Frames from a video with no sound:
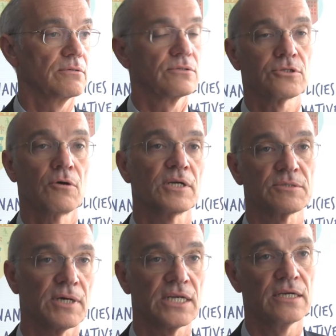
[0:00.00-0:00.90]
so much
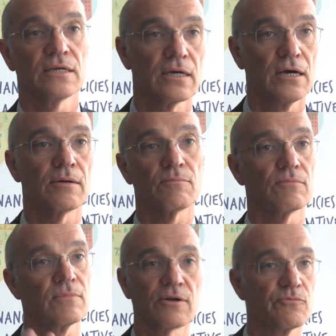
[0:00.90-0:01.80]
money
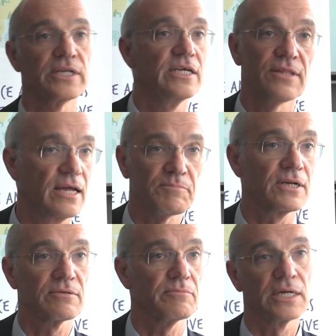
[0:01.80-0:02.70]
and we need that
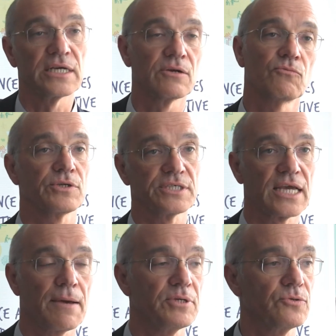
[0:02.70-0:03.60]
much money and what's the
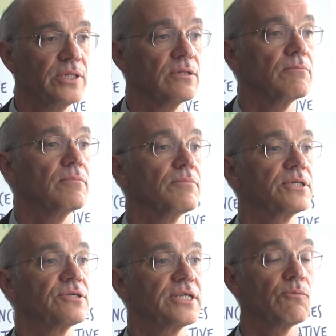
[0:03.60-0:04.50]
gap between them, but
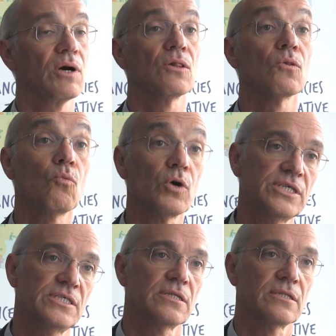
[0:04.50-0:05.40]
to say, well, what
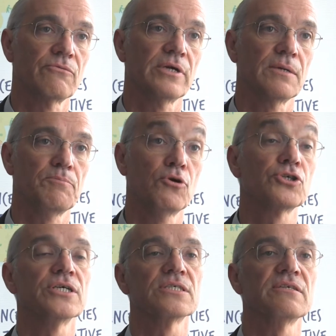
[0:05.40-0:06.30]
is it that really
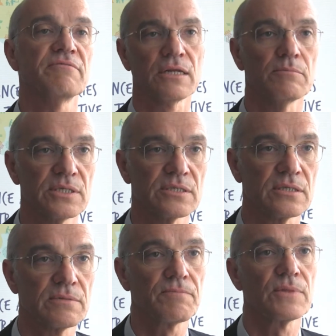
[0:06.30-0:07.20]
pushes development?
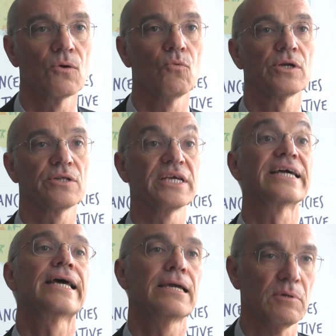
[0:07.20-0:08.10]
What are the
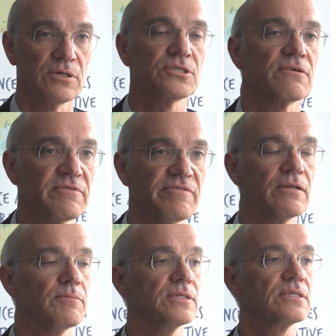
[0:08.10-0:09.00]
enablers of
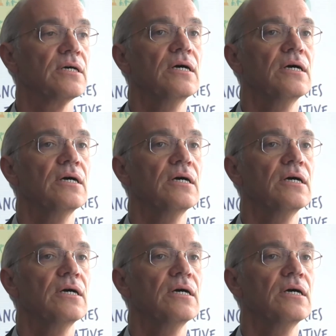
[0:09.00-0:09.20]
development?